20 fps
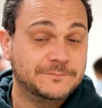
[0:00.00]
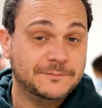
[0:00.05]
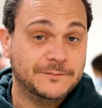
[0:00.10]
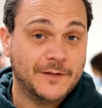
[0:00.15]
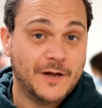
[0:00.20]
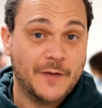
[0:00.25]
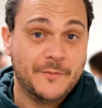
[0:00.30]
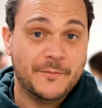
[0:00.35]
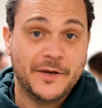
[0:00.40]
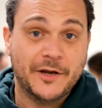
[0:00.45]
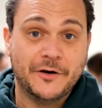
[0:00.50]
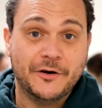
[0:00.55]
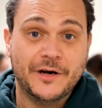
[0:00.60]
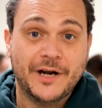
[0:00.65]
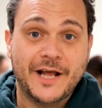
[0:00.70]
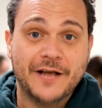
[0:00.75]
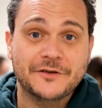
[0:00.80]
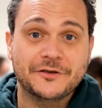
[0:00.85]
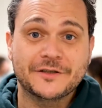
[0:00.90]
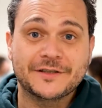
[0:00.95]
I'm here
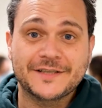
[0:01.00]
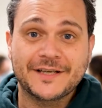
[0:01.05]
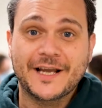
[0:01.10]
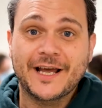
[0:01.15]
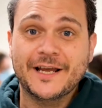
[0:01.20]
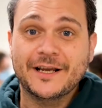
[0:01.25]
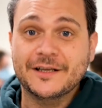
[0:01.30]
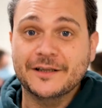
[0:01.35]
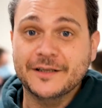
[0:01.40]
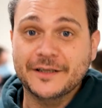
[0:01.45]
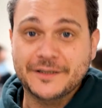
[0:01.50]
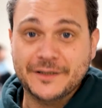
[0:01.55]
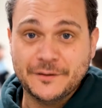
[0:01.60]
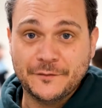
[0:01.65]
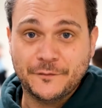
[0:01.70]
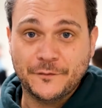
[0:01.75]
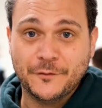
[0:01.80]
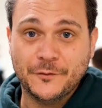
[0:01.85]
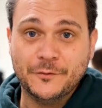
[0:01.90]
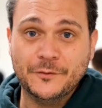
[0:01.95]
at ADRA today
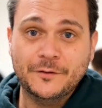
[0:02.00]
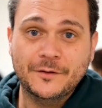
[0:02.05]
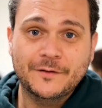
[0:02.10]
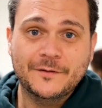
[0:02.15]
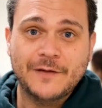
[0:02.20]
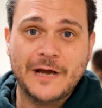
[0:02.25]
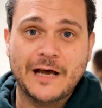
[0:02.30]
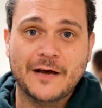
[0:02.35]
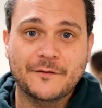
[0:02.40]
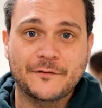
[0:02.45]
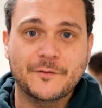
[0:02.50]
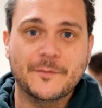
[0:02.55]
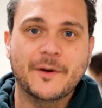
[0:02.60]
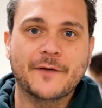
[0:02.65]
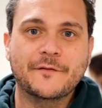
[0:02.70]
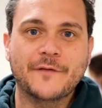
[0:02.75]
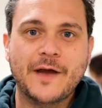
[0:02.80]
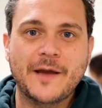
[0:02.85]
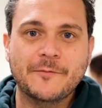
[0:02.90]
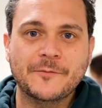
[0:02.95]
collecting food for
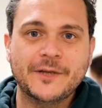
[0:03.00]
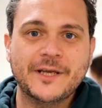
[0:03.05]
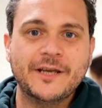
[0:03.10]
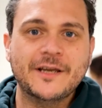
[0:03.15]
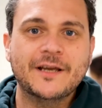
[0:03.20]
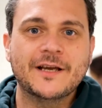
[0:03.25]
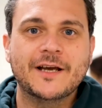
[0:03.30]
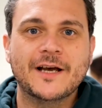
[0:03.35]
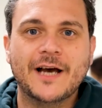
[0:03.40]
my family.